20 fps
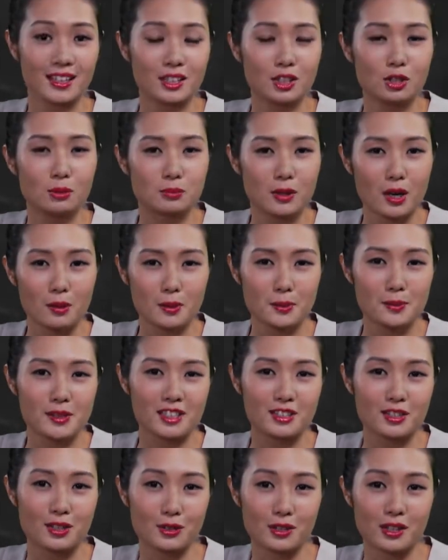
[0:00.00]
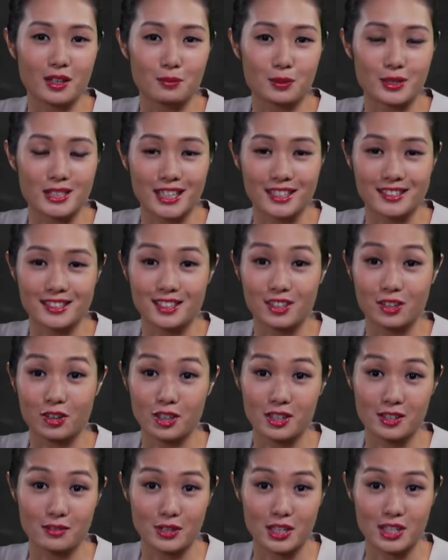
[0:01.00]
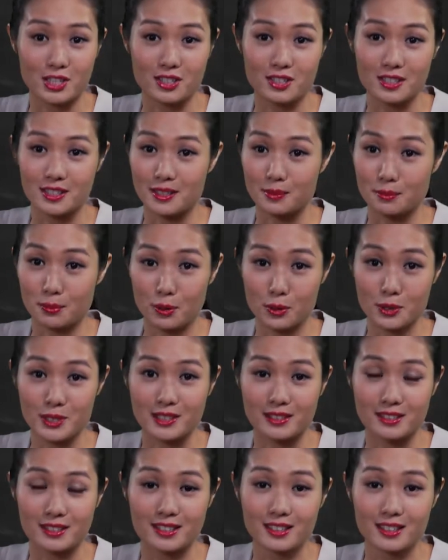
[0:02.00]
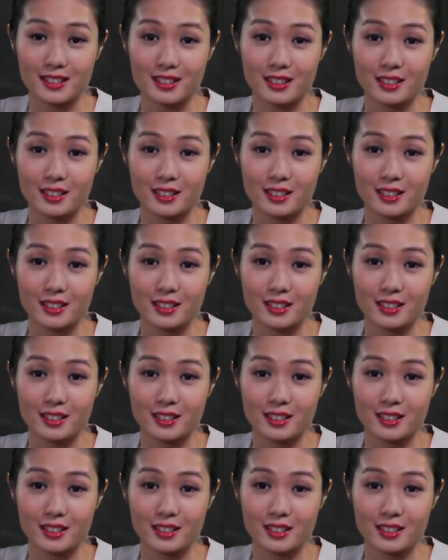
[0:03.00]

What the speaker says: You'll probably know that protecting your innovation is important,